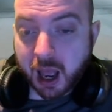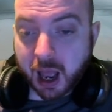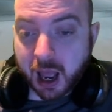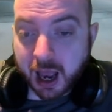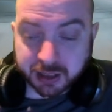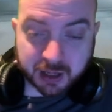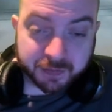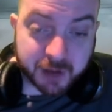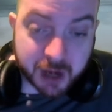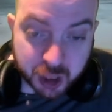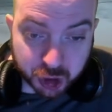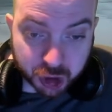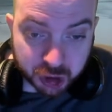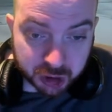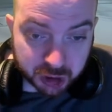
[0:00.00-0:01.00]
as they
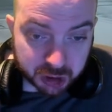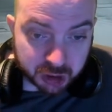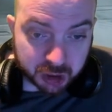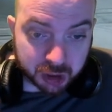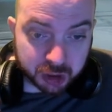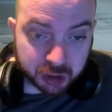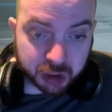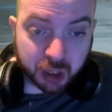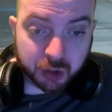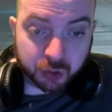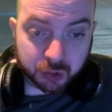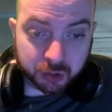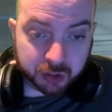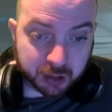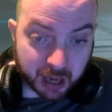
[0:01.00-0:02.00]
finished. So
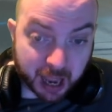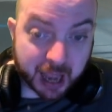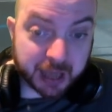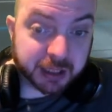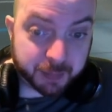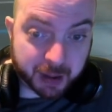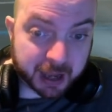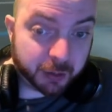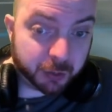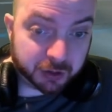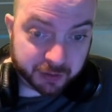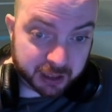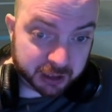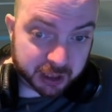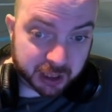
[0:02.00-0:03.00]
as a panel is
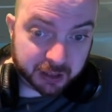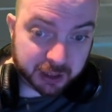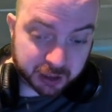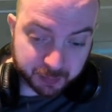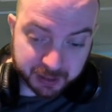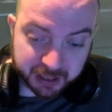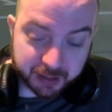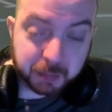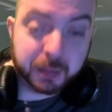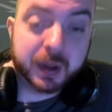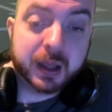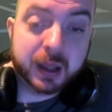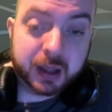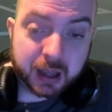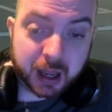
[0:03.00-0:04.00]
finishing, they should be
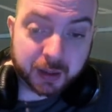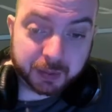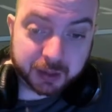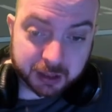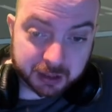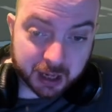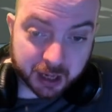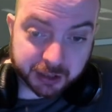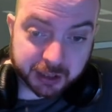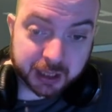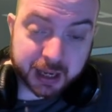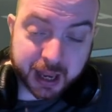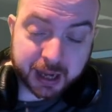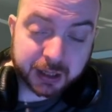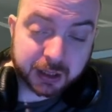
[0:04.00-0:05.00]
cutting
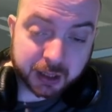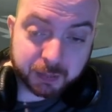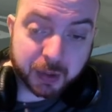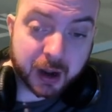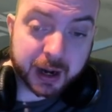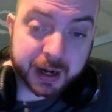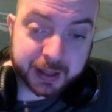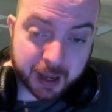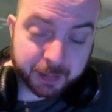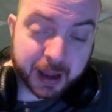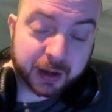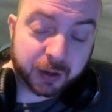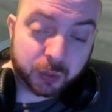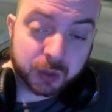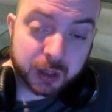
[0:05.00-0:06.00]
and compiling that
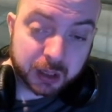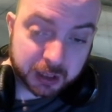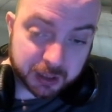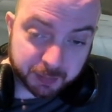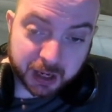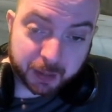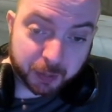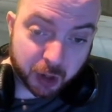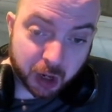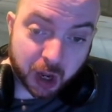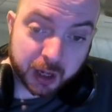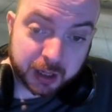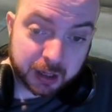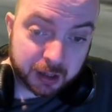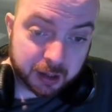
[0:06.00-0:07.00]
panel to put up
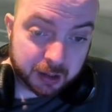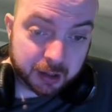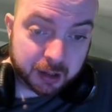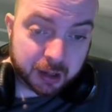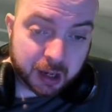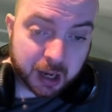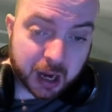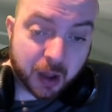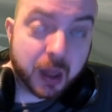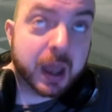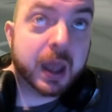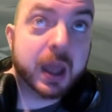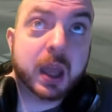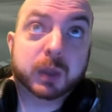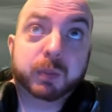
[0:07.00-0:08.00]
online.
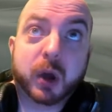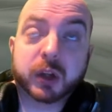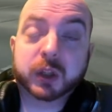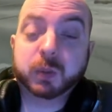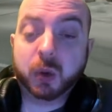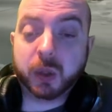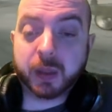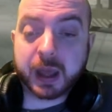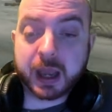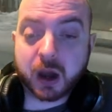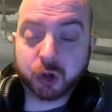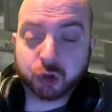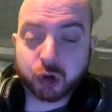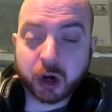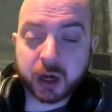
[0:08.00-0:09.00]
It's possible that they
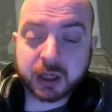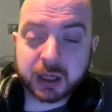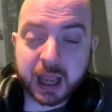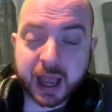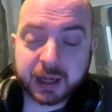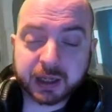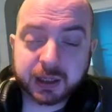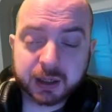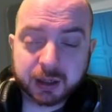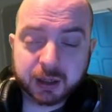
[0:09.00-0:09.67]
are trying to get